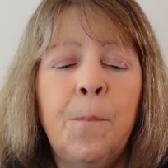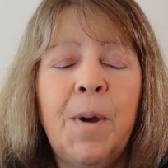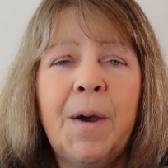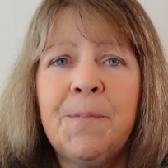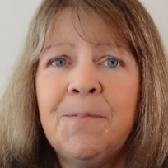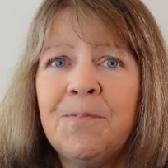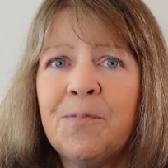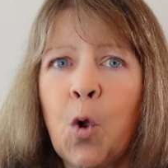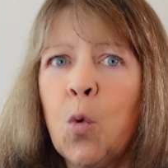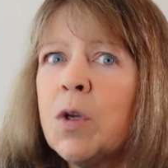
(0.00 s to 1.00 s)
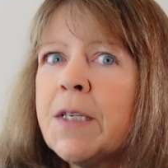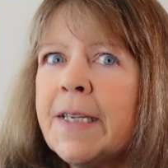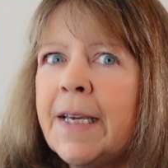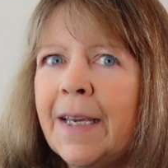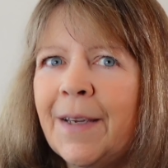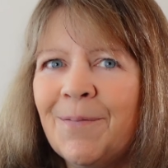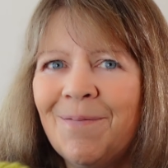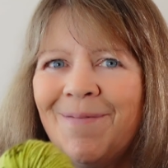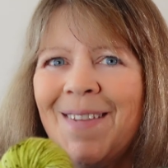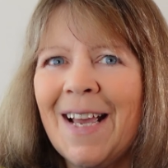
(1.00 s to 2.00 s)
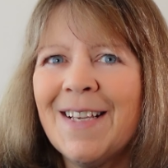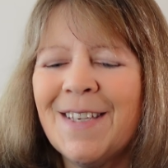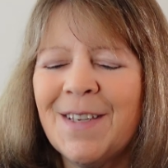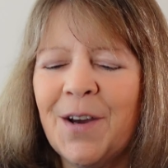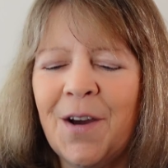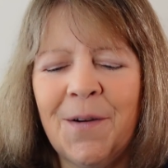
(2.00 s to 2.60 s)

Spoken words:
But we'll see. So,